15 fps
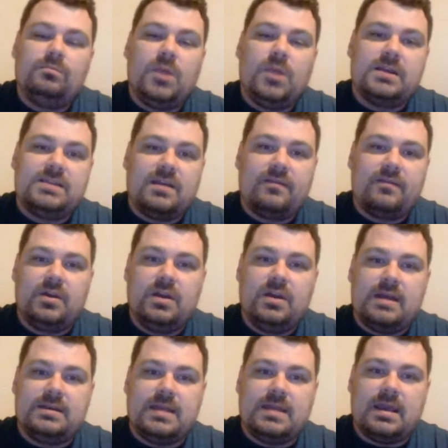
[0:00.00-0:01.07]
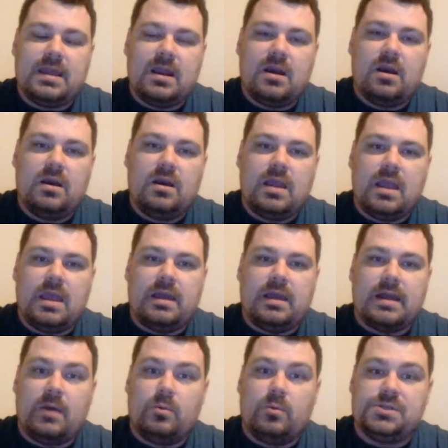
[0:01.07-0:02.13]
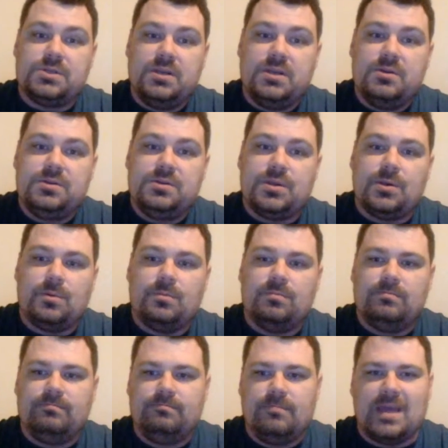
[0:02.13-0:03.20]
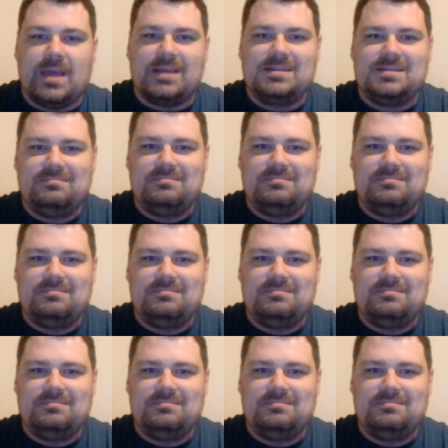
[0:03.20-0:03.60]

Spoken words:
guys have a good night. Take care, and I will see you soon. Thanks.